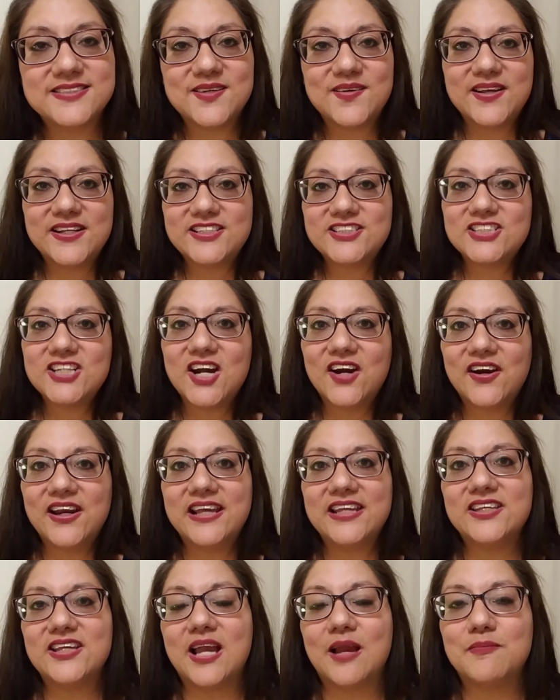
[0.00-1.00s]
So
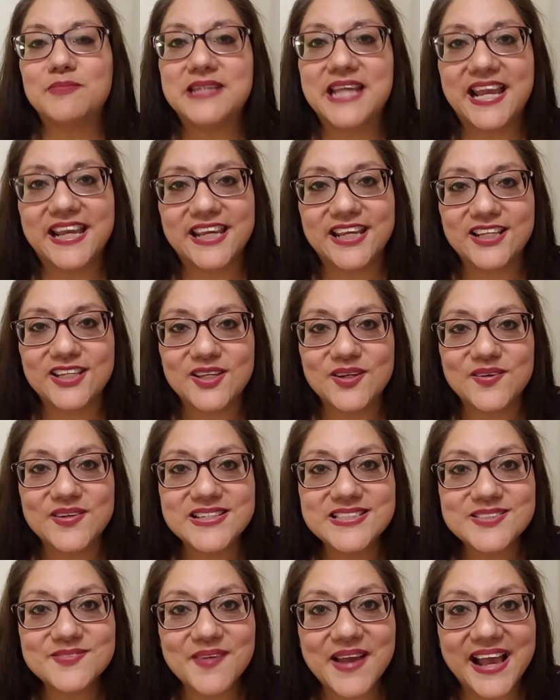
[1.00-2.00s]
Edshara, I'm tagging you
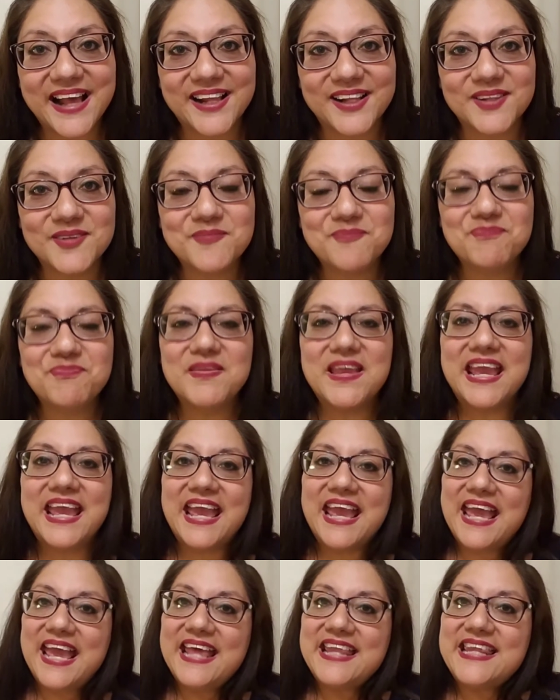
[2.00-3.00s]
as well.
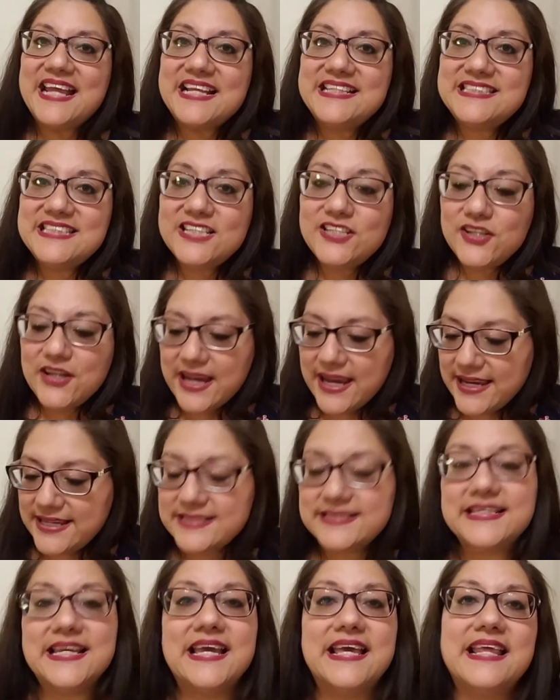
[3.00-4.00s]
And that's it, you
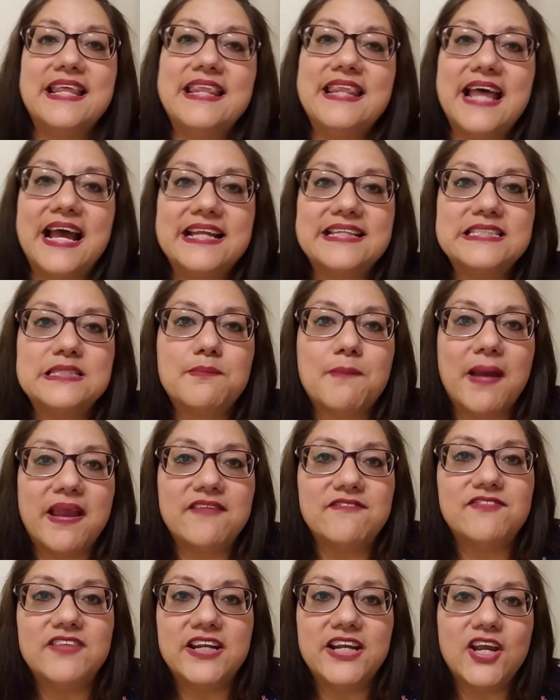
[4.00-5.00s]
guys. That's
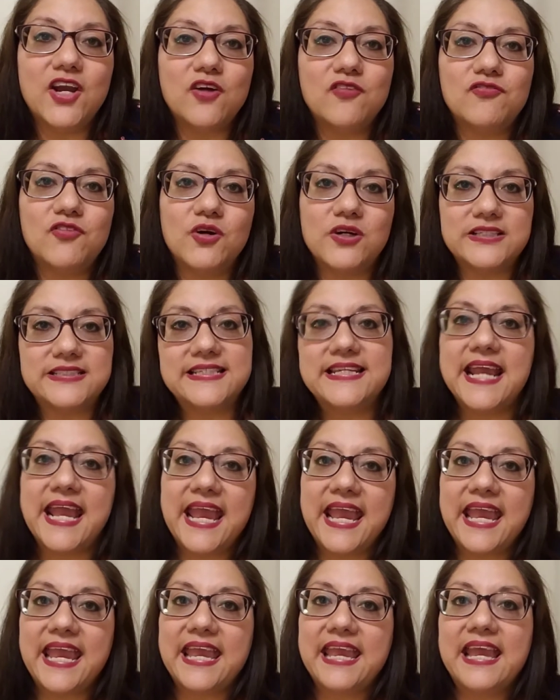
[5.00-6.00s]
my video for
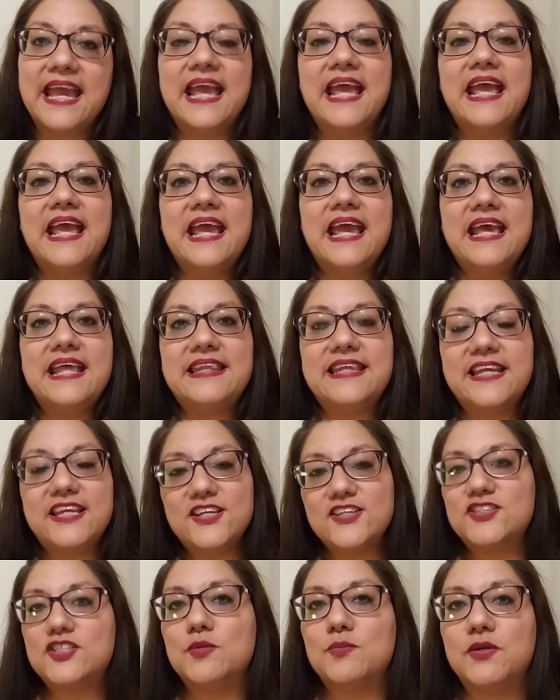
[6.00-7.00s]
today. Thank
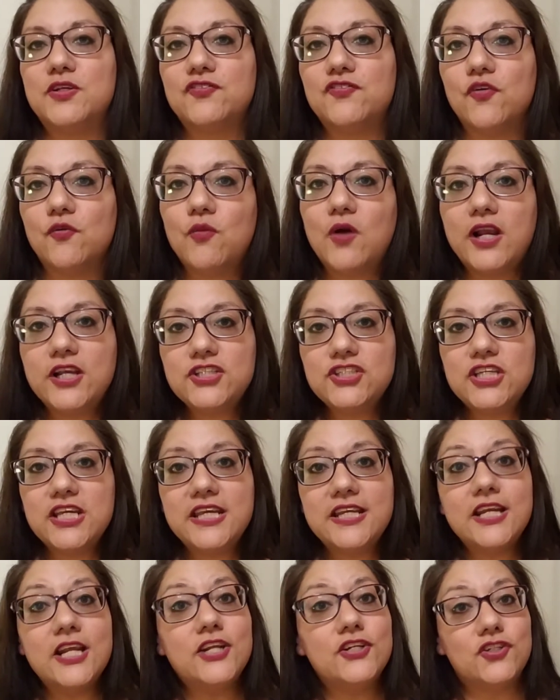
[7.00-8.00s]
you so much for
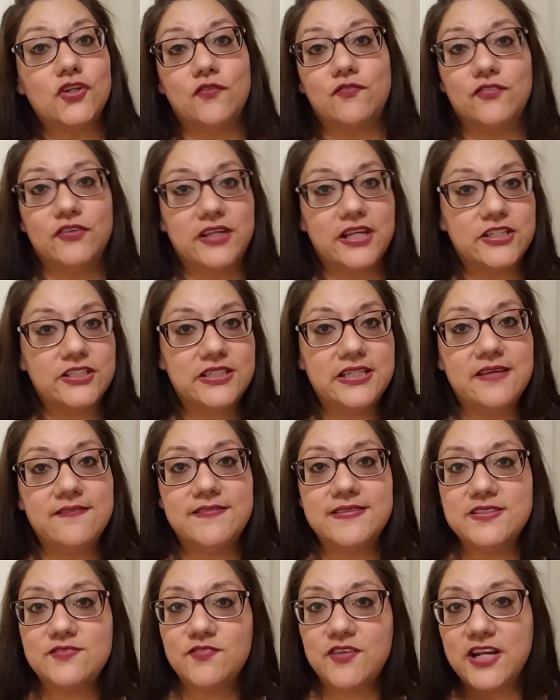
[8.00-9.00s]
watching. Don't forget to
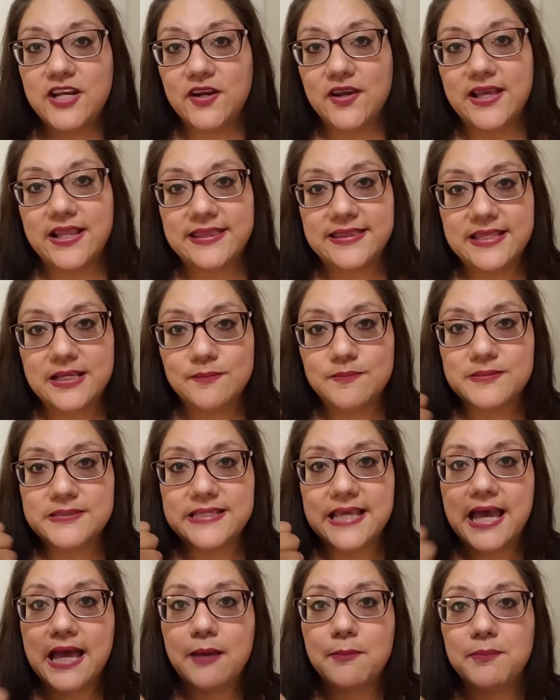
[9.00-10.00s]
give this video a
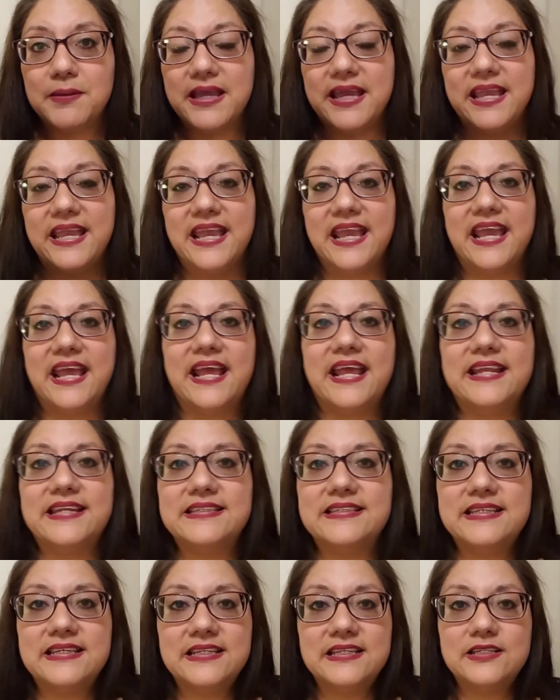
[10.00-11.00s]
thumbs up
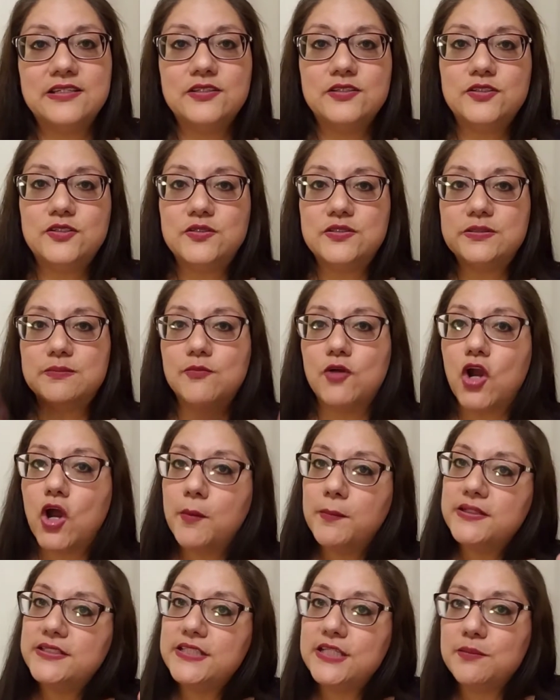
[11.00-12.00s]
and do some
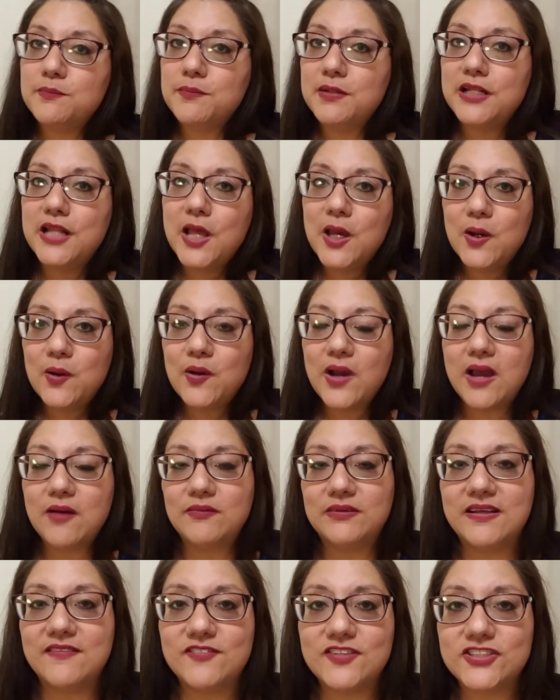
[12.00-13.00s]
commenting below. I
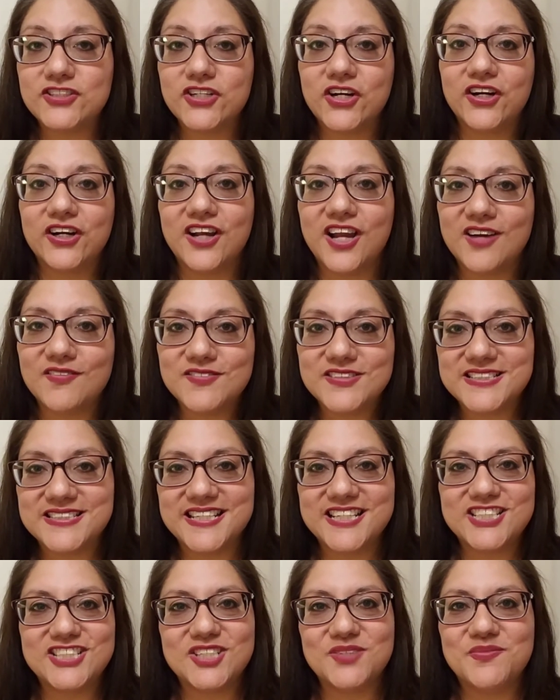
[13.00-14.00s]
would love to start a
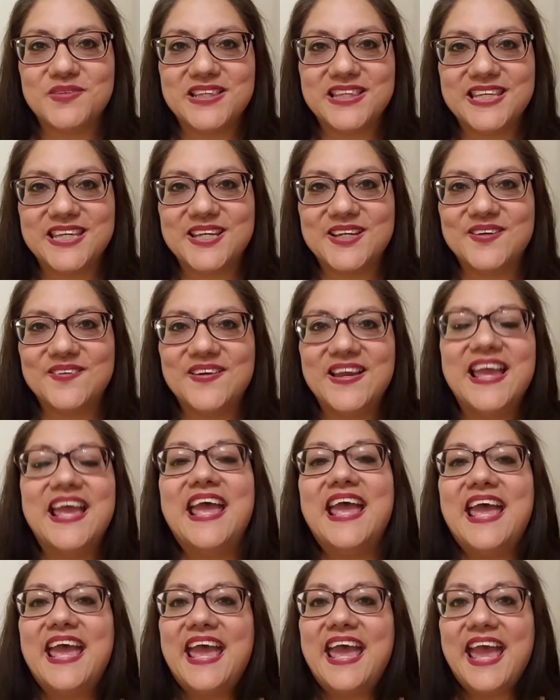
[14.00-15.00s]
conversation with you.
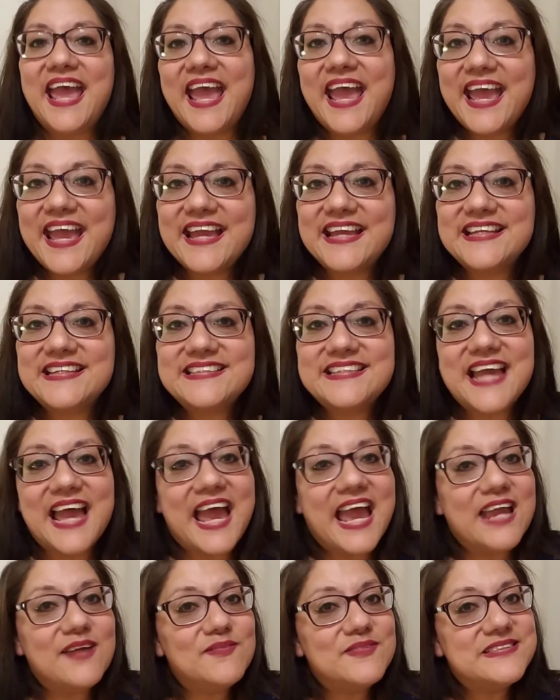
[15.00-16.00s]
And
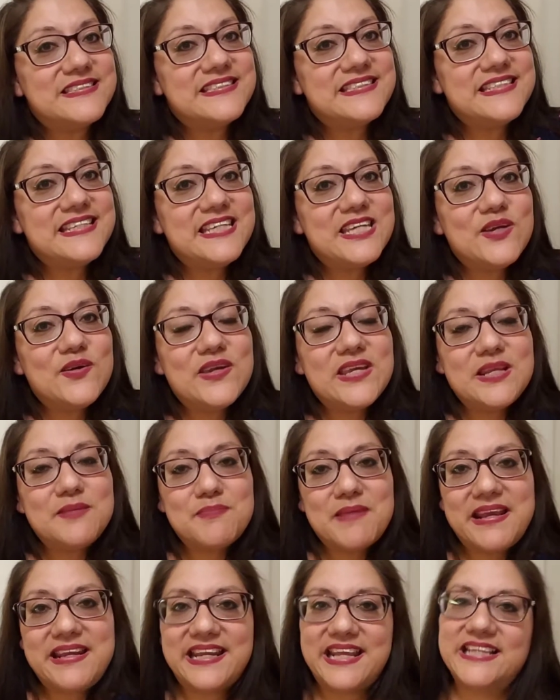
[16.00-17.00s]
I will see you in
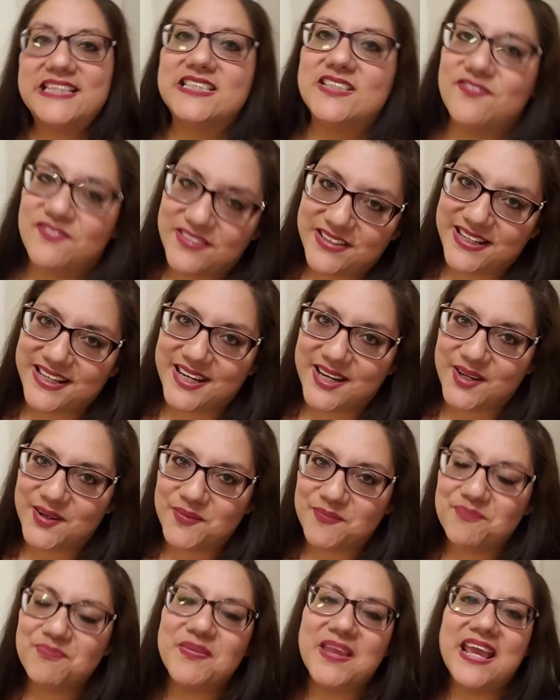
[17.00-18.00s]
my next
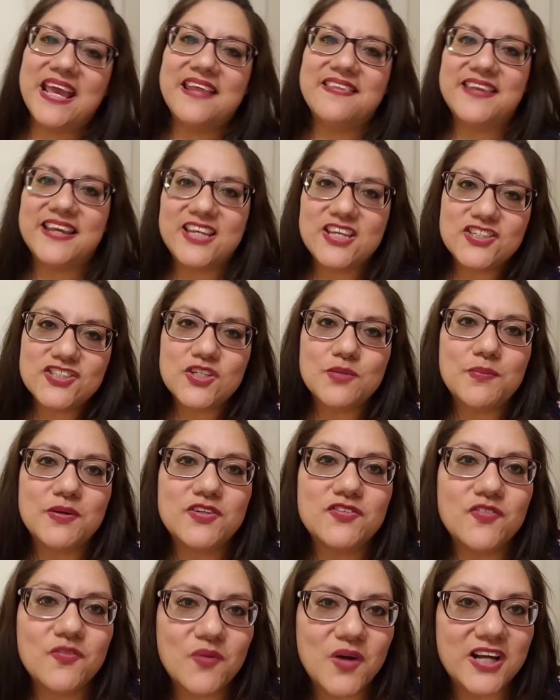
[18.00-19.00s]
video. Thank you so
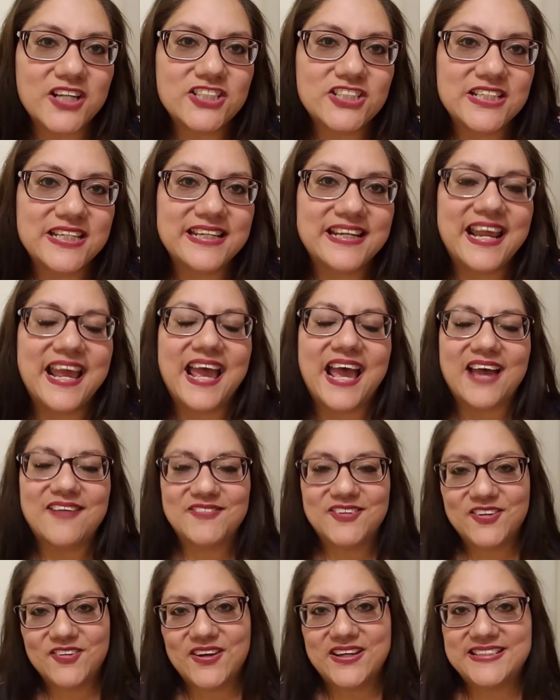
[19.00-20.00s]
much for watching.
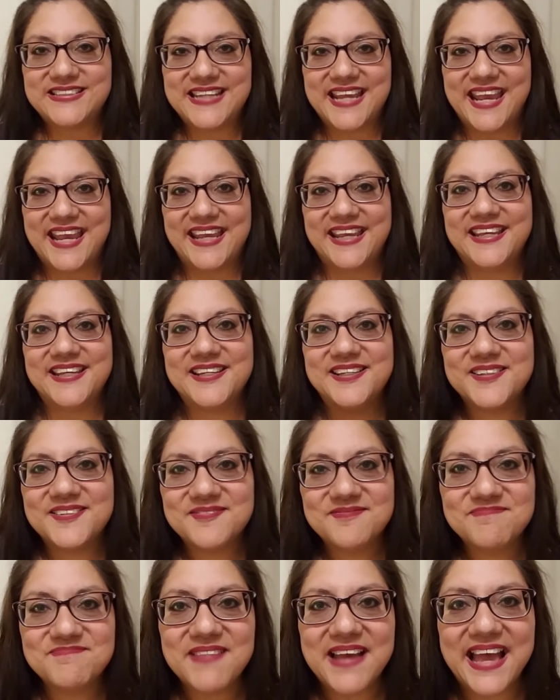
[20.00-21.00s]
Have a great day.
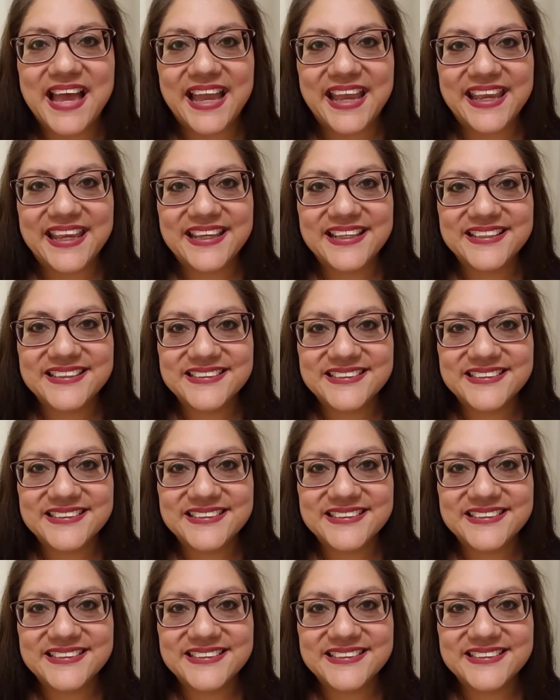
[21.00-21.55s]
Bye.